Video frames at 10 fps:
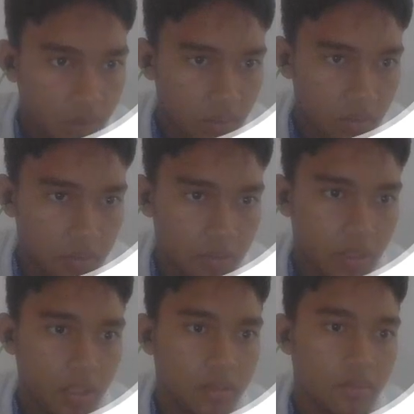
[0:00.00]
so you
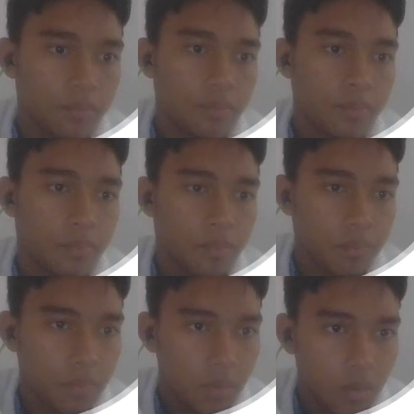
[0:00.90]
can
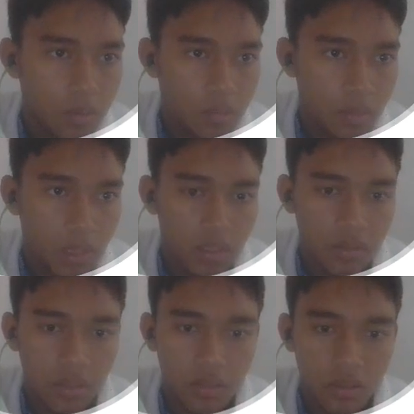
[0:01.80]
add
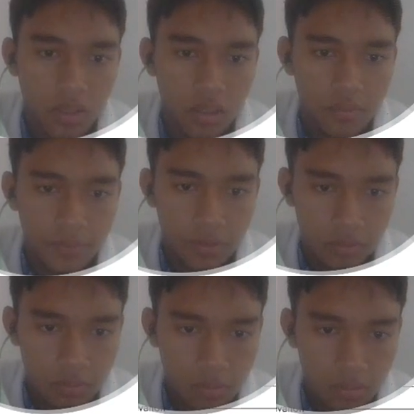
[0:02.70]
another card
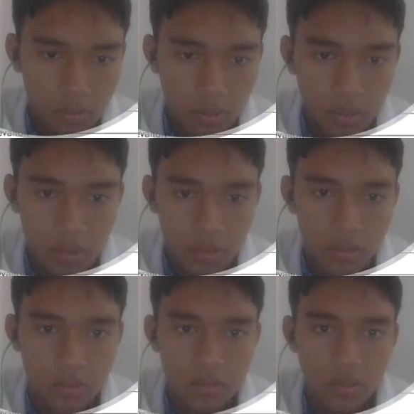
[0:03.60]
view, I guess.
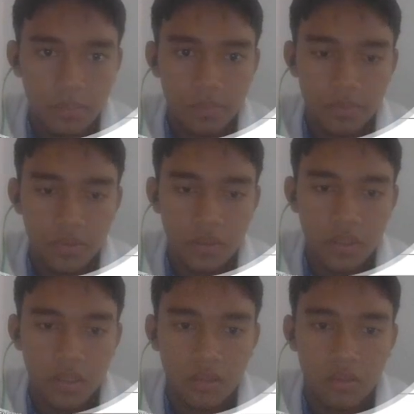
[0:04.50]
Yep, you can
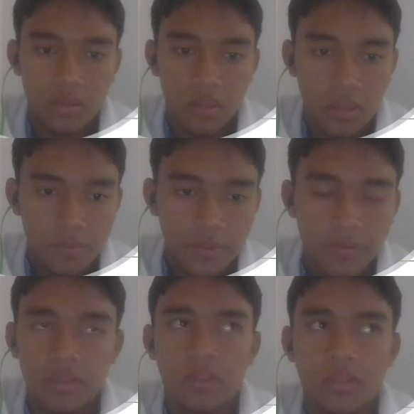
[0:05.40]
add another card view
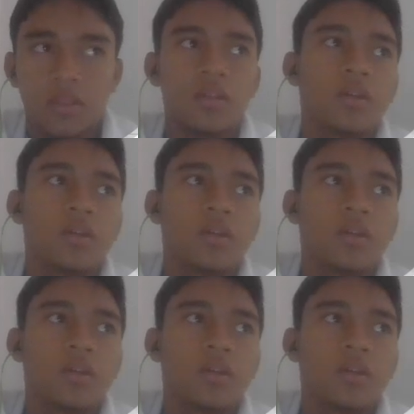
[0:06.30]
inside there.